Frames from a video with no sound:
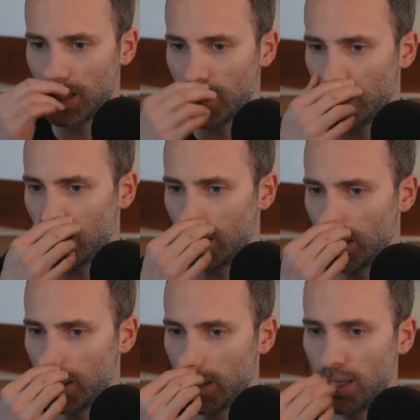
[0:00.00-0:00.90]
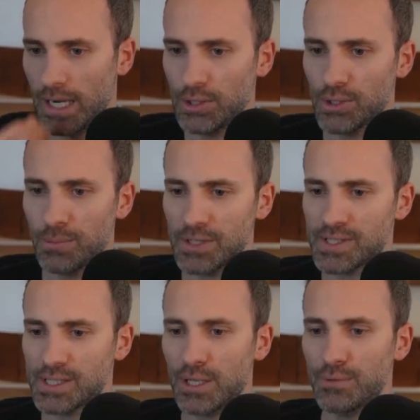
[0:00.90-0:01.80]
Uh, how do you compare
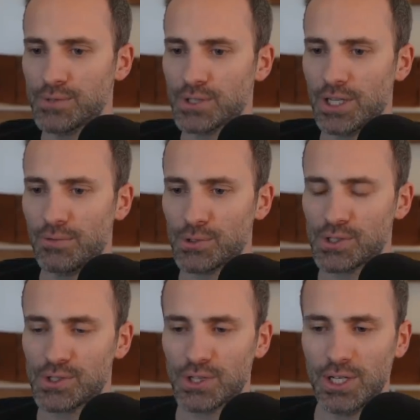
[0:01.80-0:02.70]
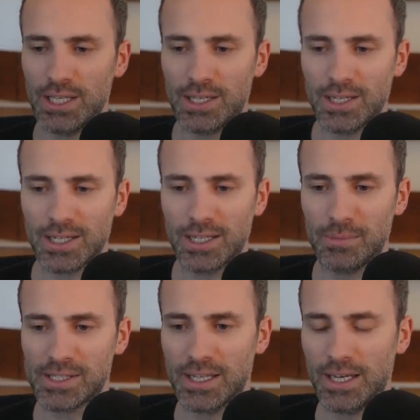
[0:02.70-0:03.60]
self study versus study in an
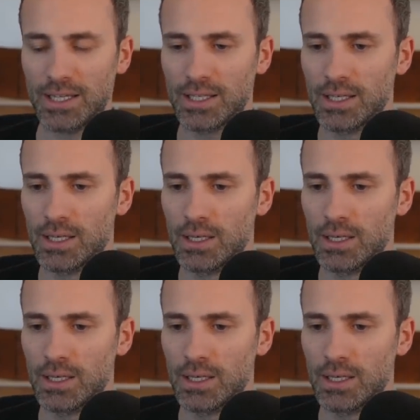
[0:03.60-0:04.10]
academic setting?